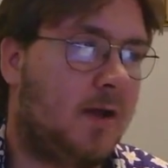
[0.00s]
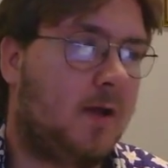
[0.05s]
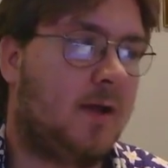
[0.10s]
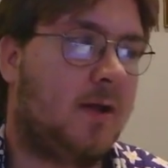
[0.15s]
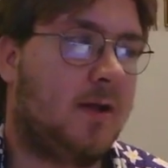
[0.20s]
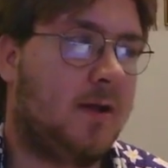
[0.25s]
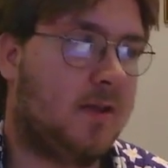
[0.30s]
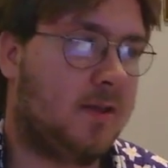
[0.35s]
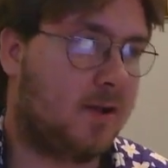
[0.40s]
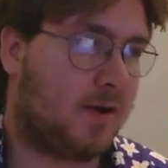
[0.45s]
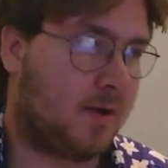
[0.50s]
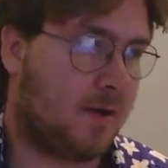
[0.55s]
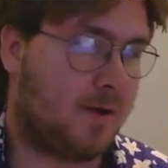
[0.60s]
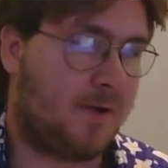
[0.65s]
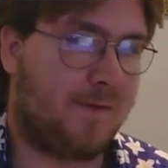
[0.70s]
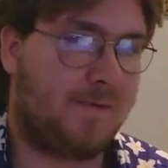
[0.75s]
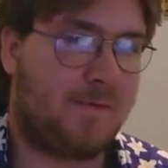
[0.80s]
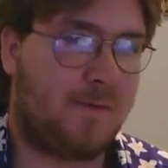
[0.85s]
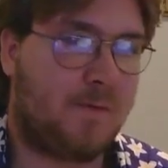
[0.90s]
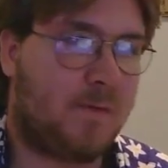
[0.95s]
in the
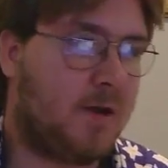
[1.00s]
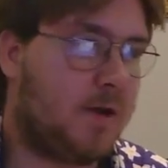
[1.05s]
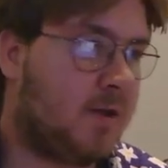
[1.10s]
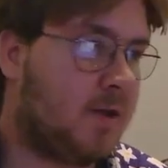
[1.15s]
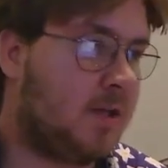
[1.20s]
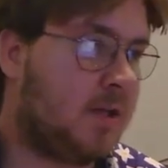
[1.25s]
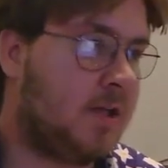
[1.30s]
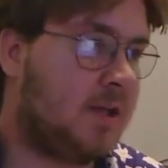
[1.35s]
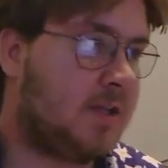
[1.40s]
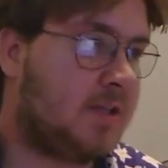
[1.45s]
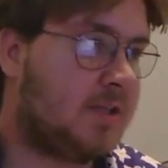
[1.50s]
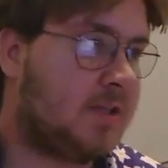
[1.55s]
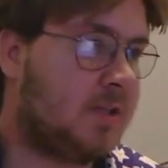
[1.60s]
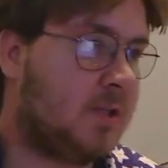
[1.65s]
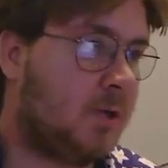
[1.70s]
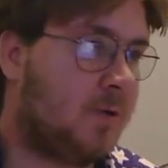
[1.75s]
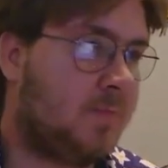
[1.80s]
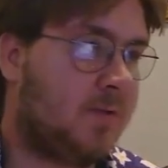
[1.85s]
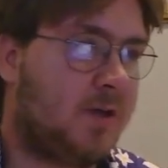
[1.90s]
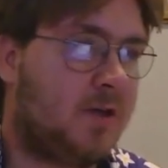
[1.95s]
current format. It hits
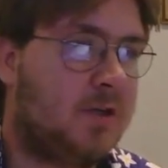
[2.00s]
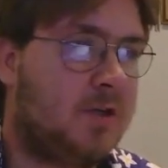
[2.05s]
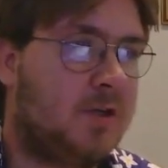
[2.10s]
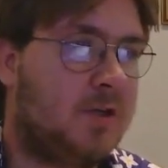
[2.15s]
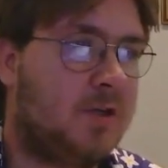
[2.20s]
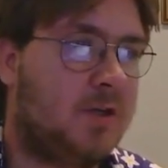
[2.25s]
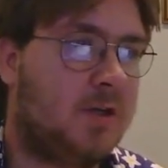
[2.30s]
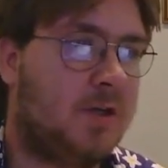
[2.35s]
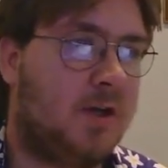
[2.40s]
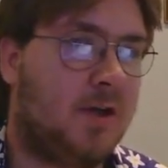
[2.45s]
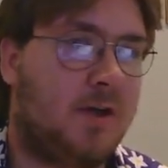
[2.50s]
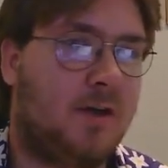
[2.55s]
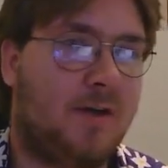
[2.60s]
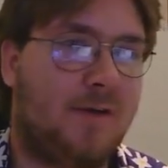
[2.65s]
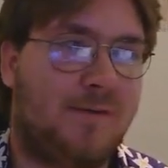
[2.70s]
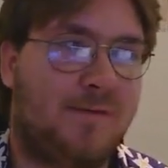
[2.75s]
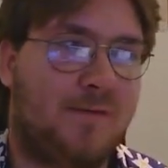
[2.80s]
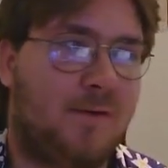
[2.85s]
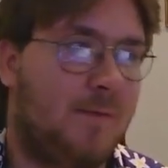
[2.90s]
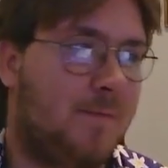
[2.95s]
so much
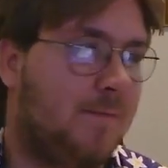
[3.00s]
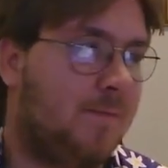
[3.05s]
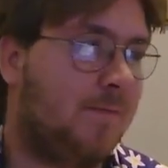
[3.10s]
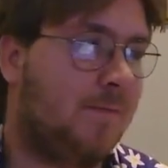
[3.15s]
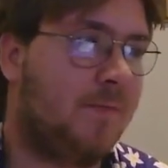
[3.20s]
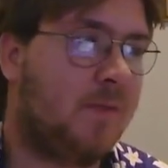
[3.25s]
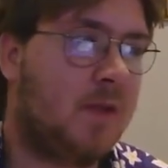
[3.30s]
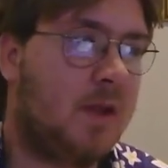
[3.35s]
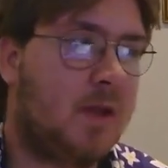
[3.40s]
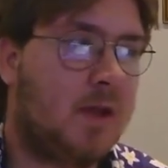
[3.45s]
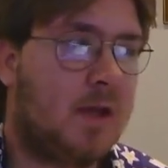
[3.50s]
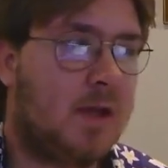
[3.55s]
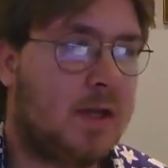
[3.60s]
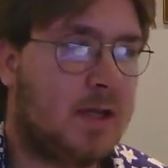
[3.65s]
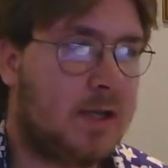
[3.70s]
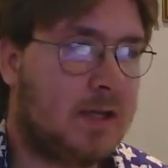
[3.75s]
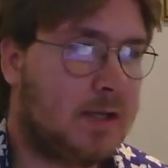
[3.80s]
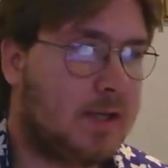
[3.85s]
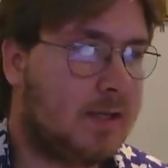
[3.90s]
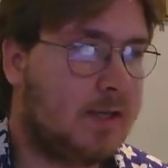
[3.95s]
from
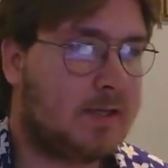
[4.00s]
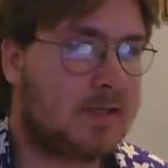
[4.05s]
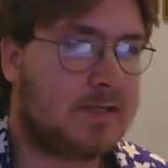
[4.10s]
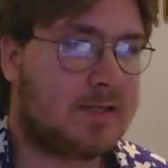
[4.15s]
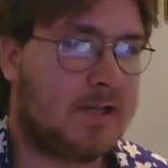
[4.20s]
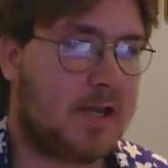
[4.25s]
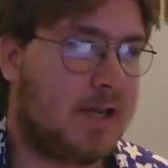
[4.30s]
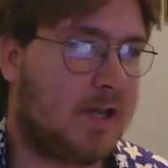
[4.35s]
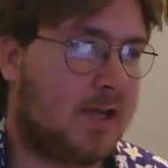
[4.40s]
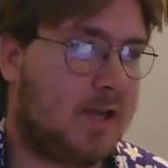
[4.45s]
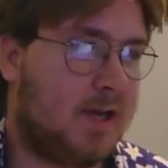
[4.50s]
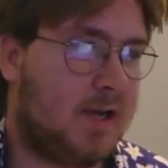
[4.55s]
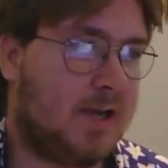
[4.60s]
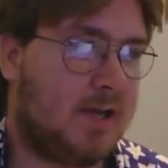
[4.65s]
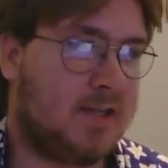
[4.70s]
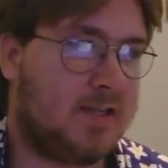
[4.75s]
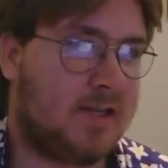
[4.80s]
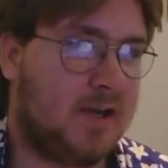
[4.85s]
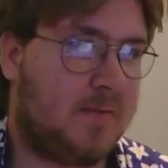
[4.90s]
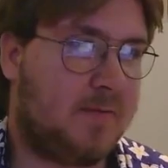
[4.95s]
Snake
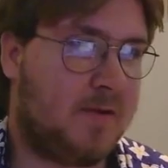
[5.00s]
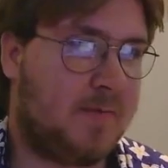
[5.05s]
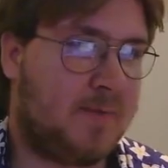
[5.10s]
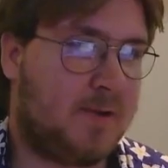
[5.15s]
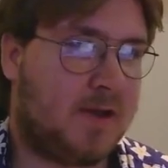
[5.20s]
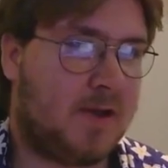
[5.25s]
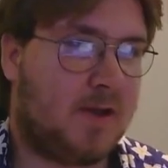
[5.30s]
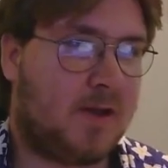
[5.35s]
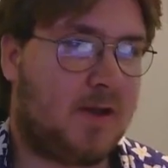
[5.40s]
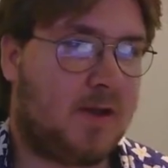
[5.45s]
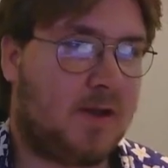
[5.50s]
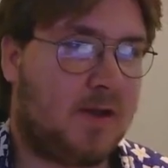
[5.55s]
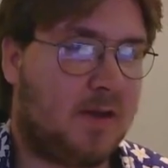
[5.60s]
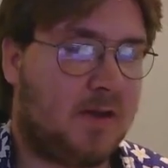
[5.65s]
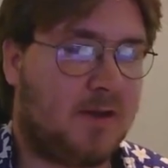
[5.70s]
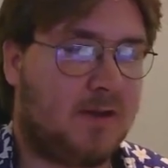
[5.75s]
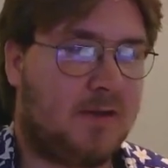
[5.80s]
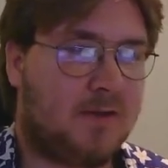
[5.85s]
Eyes, Nightmare Pain.